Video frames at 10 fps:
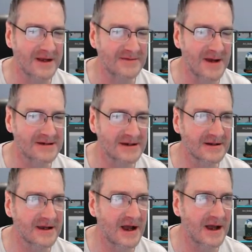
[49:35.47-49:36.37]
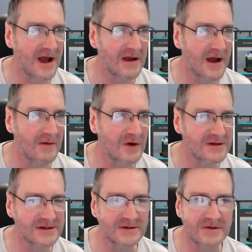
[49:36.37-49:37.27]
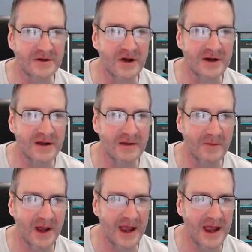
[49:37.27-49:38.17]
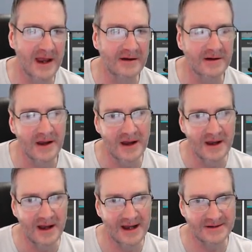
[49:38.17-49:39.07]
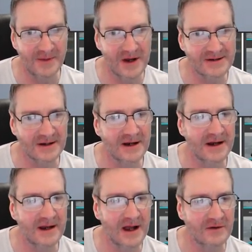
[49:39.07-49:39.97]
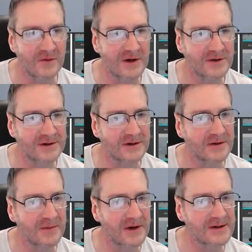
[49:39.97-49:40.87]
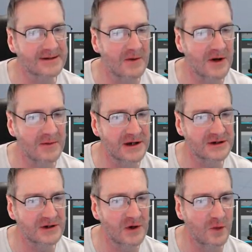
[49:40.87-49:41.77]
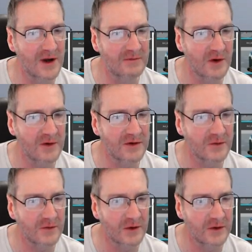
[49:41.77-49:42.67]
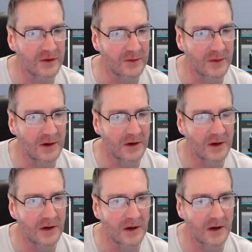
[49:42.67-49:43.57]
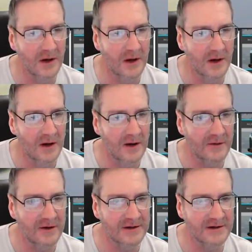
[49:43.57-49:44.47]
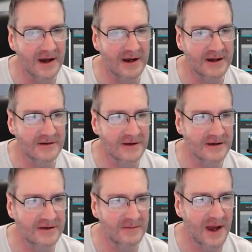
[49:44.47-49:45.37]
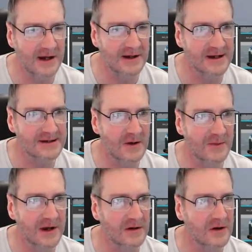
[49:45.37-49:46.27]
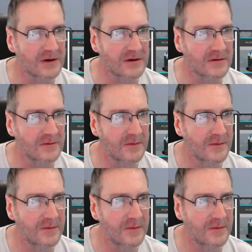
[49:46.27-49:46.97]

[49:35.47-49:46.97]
And that's basically, I wanted to do the LODing by hand as opposed to letting Unreal do it, because I want to make sure when we're in the room that the paneling is not being LODed,